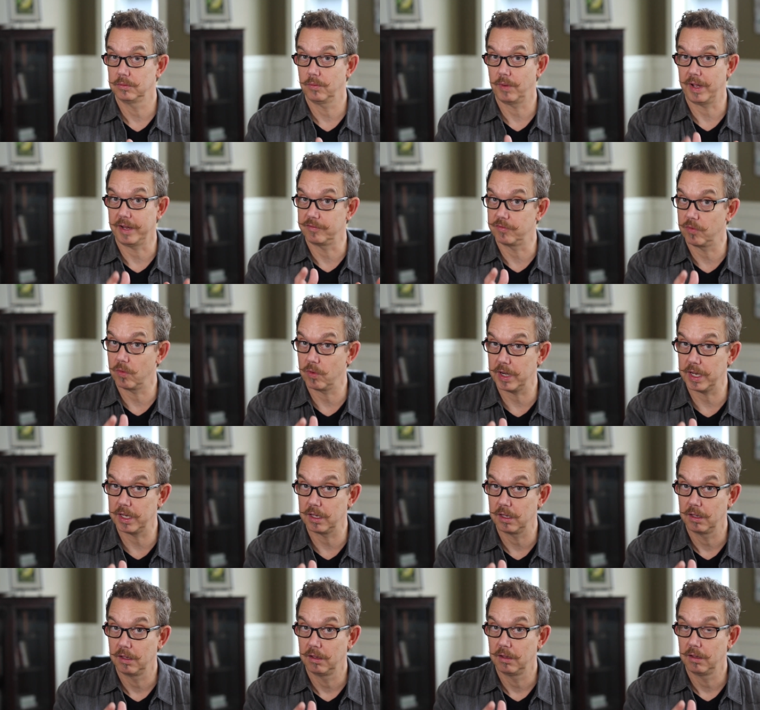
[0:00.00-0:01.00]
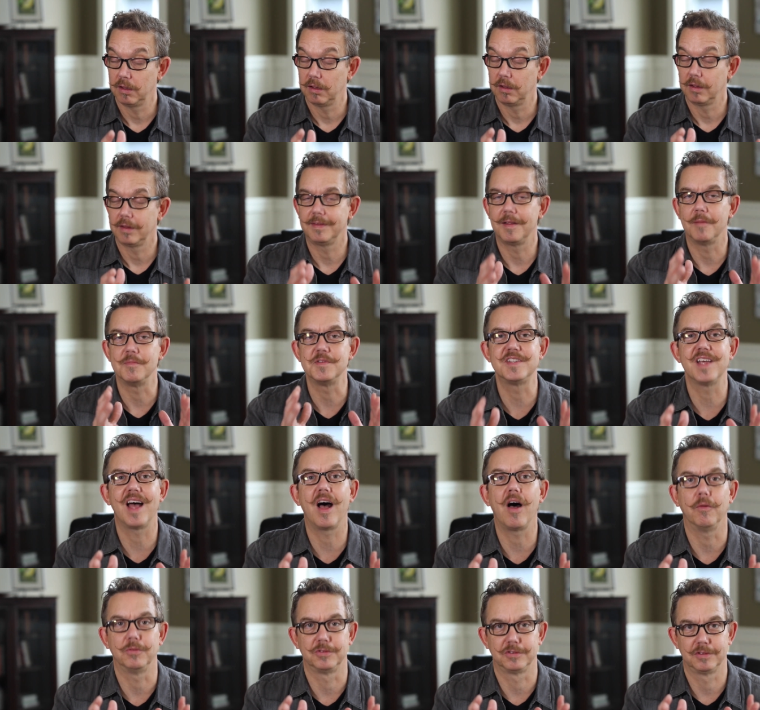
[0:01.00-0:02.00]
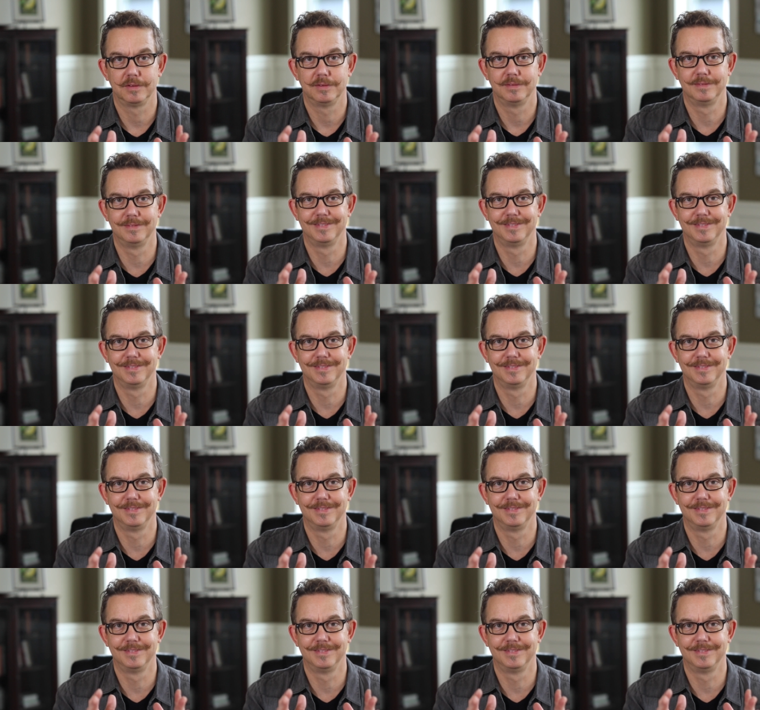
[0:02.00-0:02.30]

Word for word: wait for it, themselves.